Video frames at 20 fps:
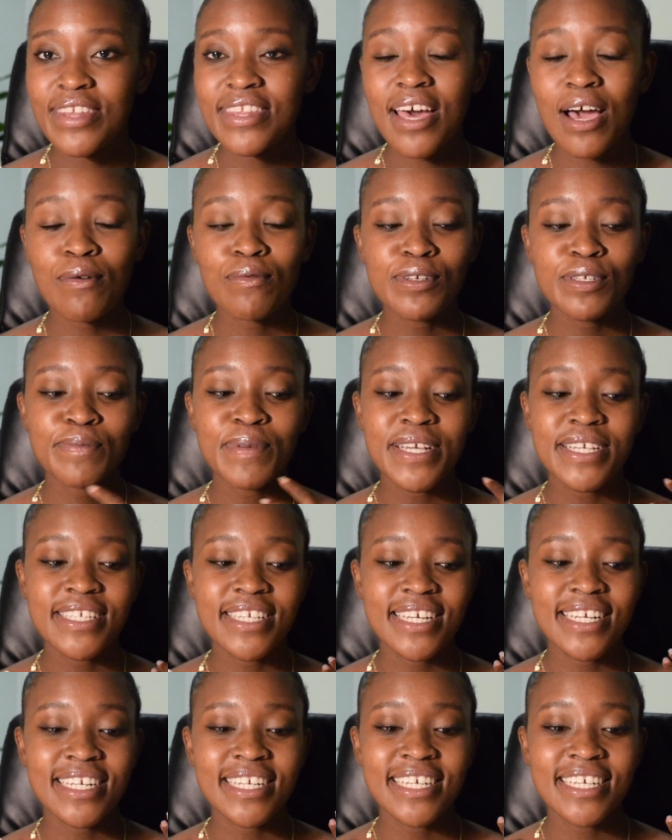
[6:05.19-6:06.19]
That was
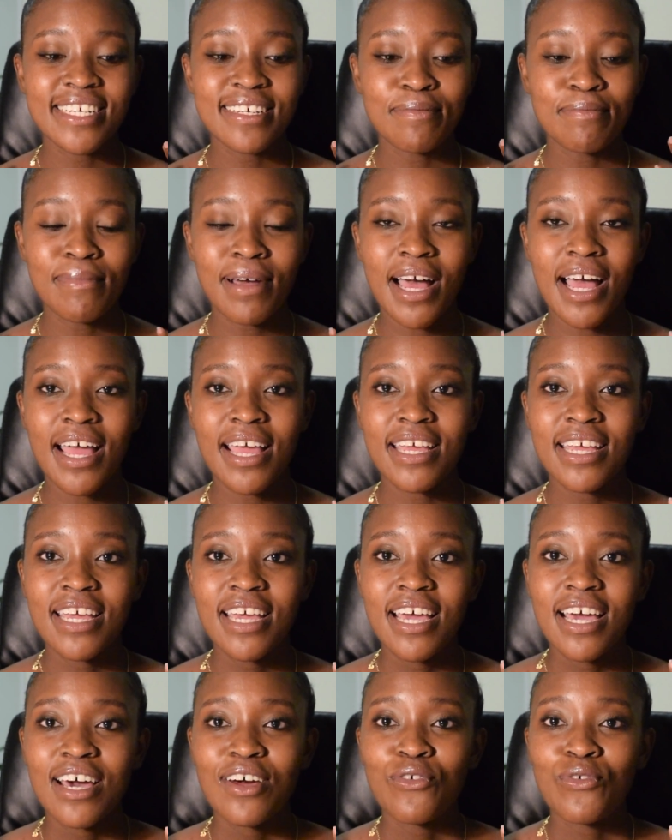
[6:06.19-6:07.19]
basically my
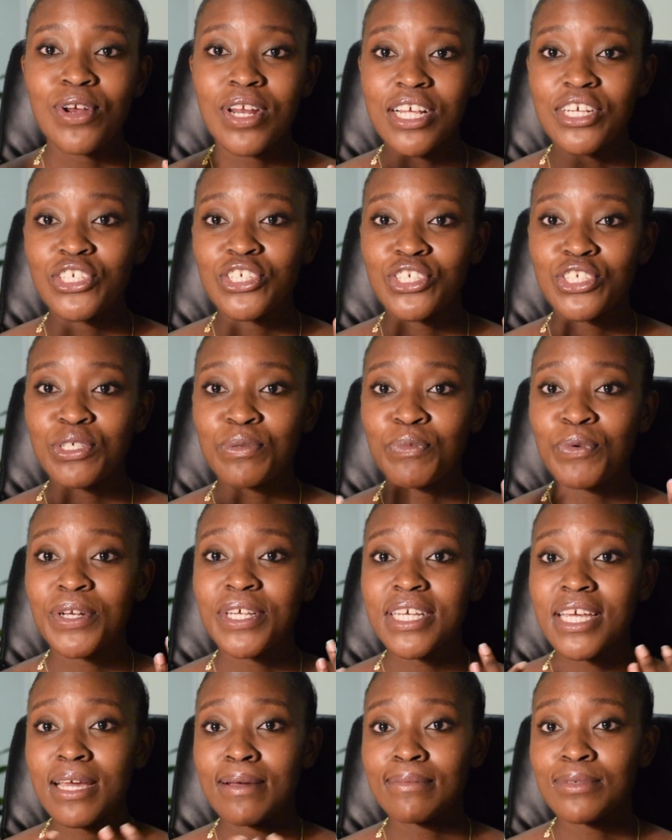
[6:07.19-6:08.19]
relationship when
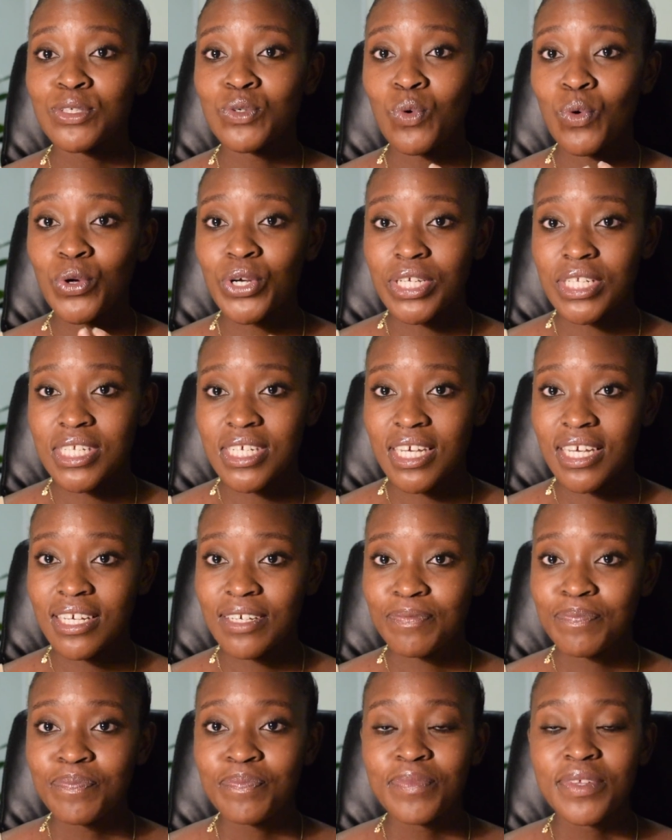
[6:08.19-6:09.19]
it came to
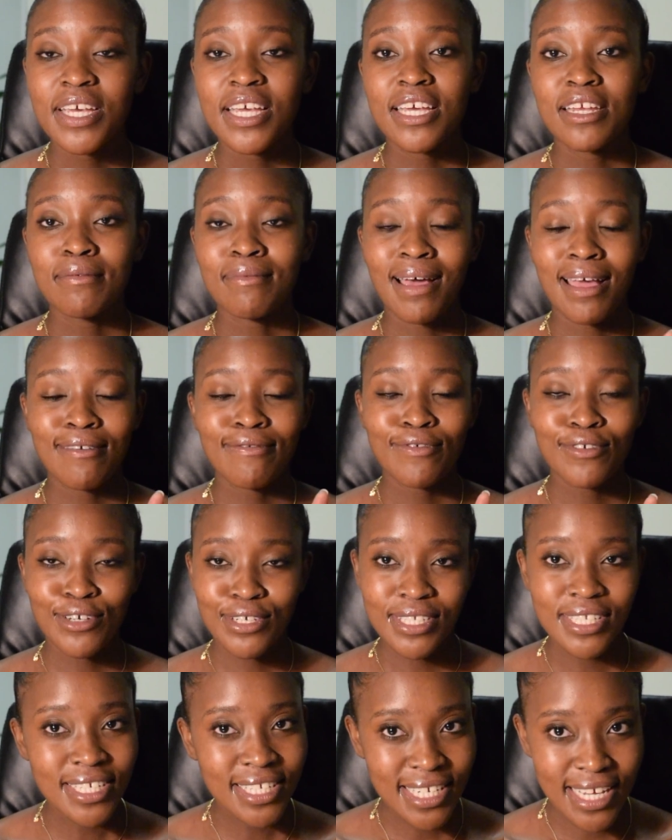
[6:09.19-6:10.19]
auditing in my
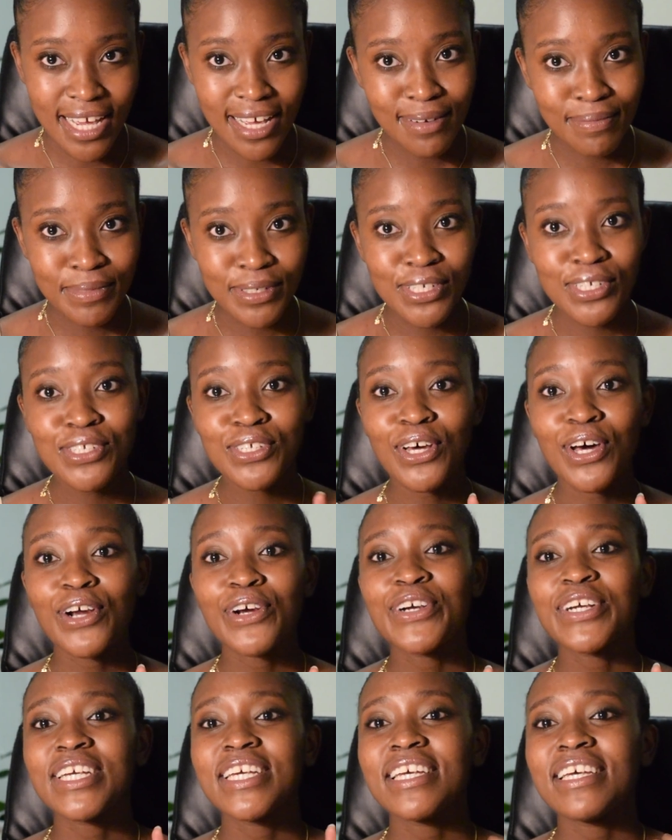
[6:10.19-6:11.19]
first attempt.
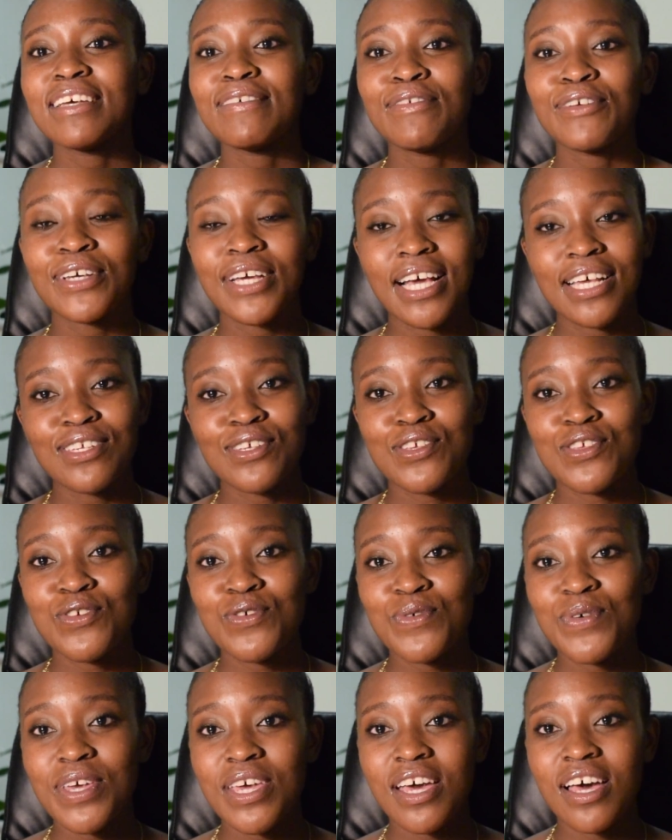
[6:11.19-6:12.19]
Sorry if you guys are
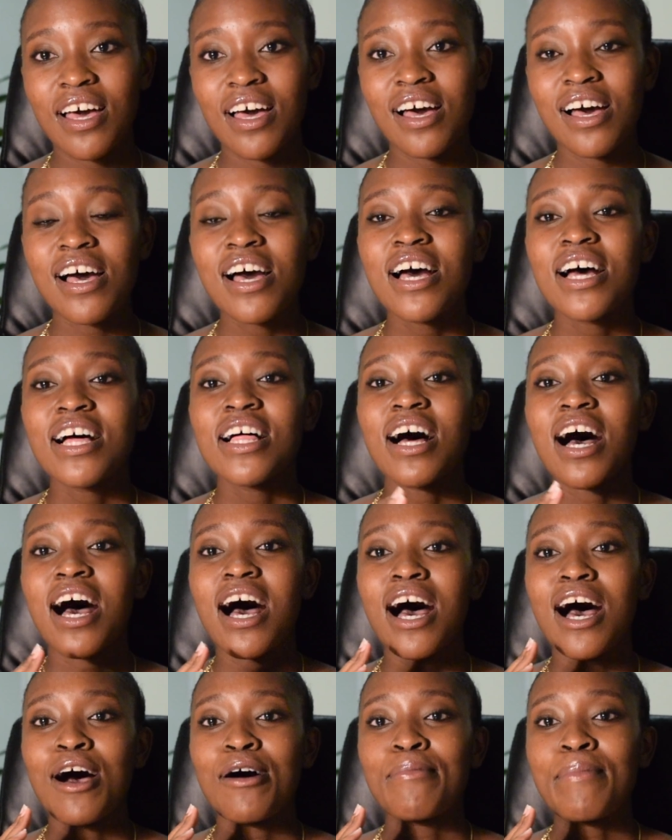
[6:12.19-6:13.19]
new here.
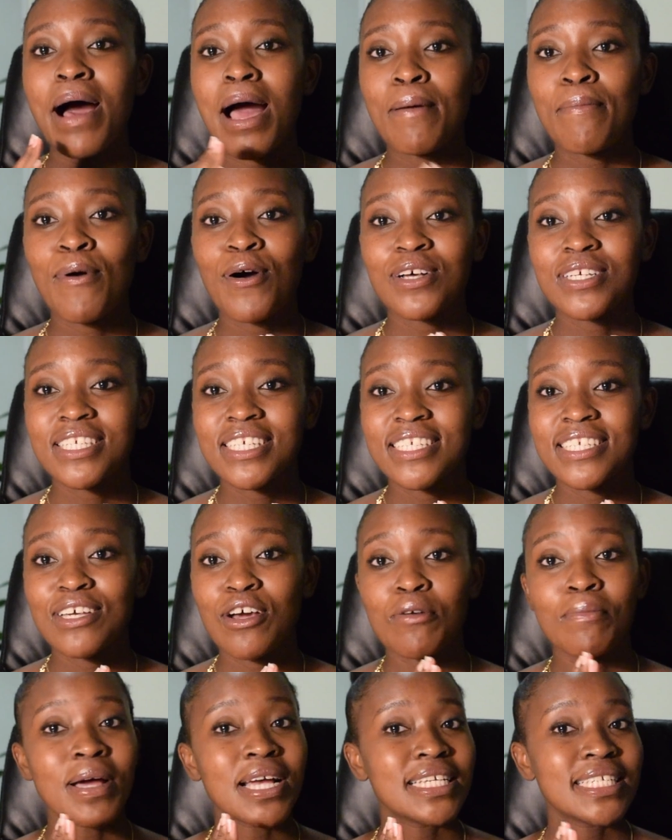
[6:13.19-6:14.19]
I passed CT
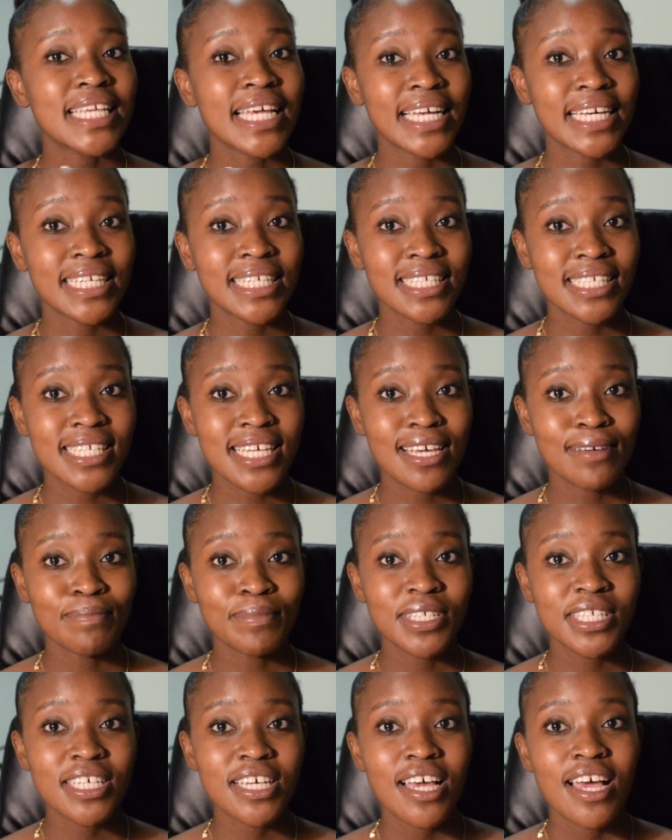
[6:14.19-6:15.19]
on my second
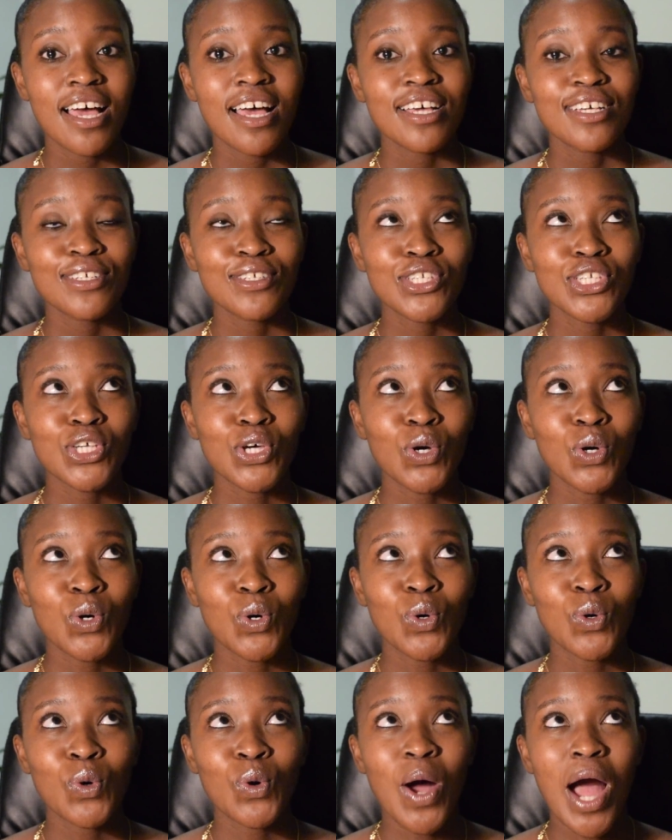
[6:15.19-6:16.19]
attempt.
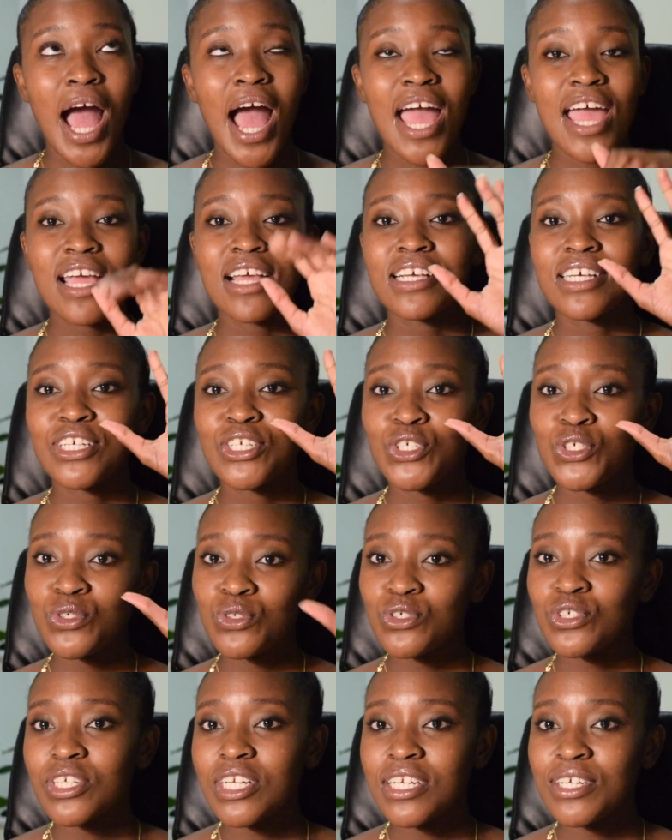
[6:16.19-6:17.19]
So I
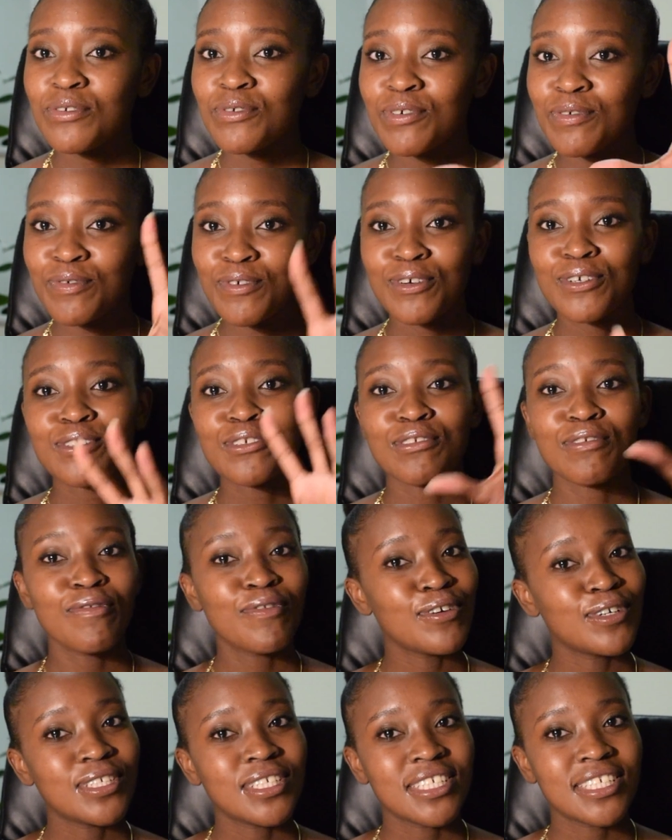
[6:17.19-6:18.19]
usually refer to the
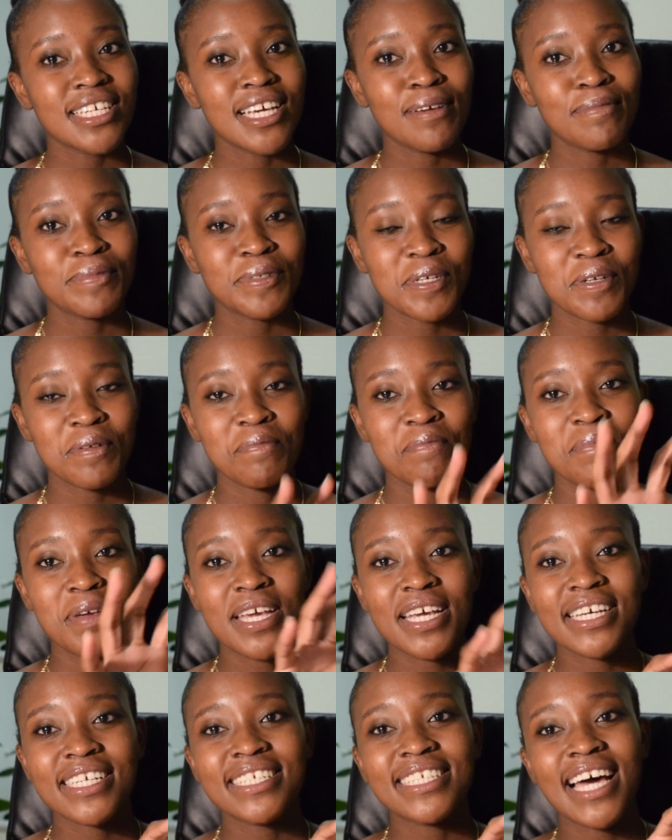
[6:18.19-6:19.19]
first attempt and
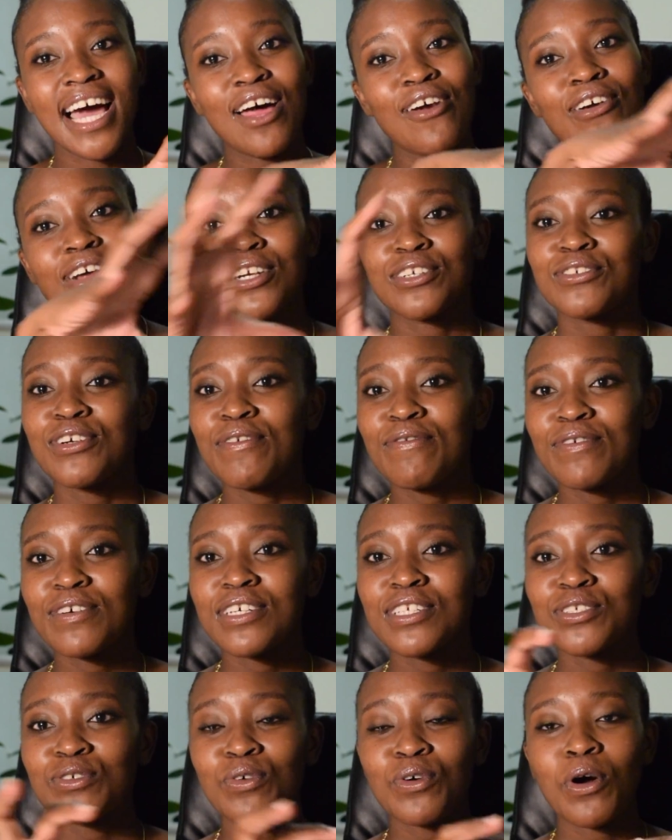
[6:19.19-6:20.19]
make direct
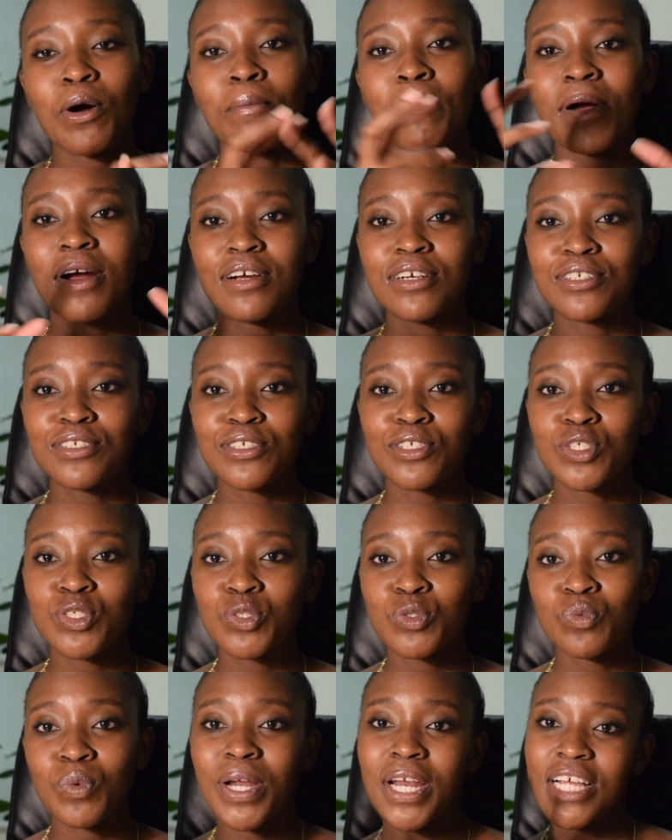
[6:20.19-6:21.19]
reference or comparison
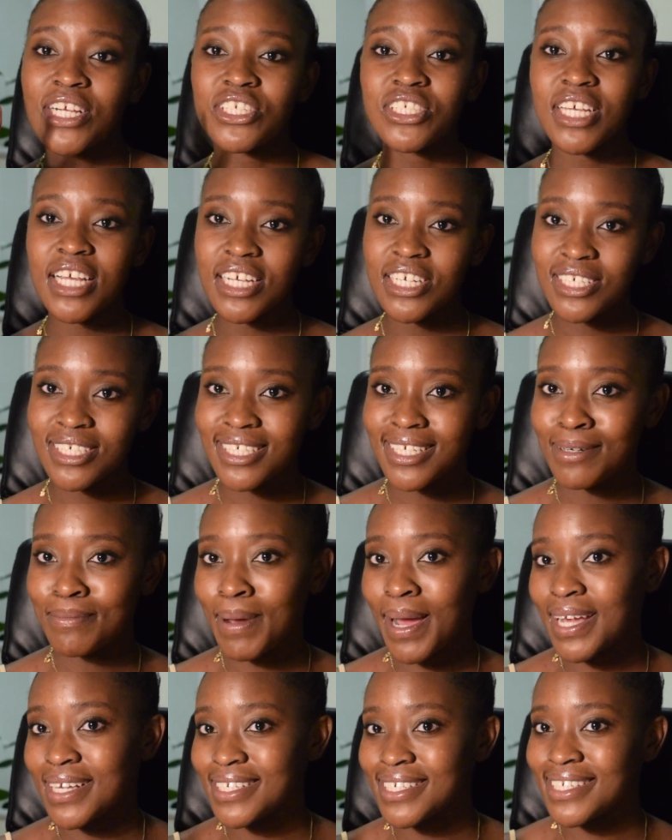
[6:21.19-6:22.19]
to what I changed in
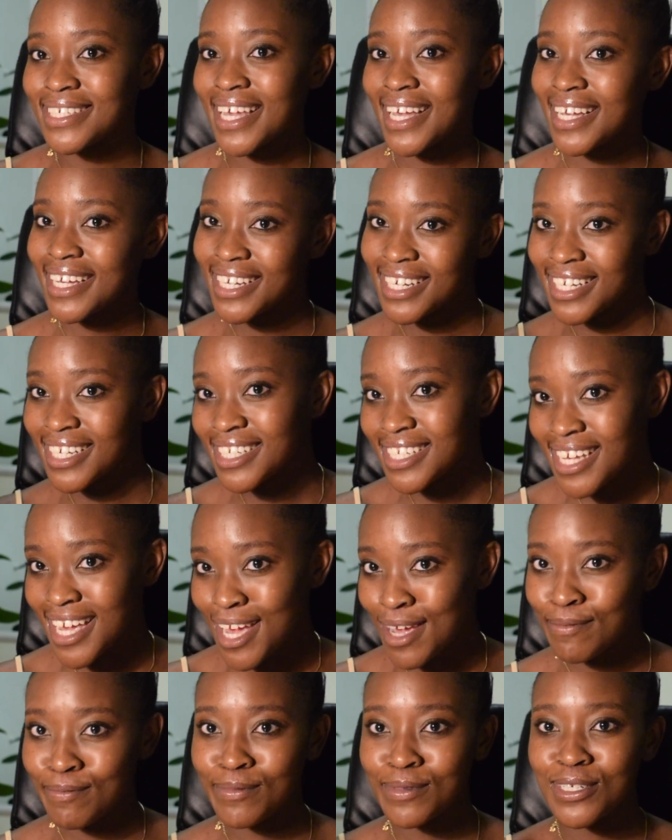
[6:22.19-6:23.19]
my second
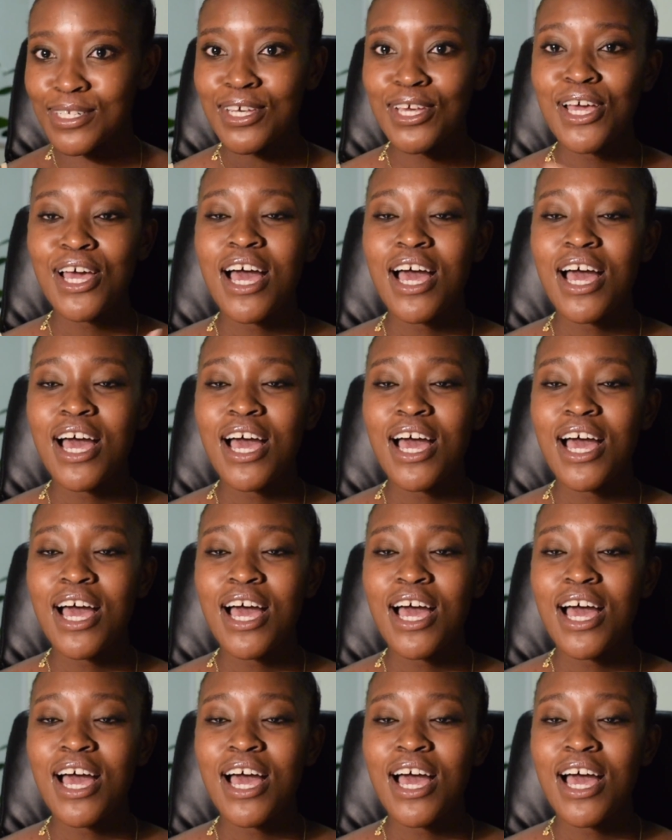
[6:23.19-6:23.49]
attempt.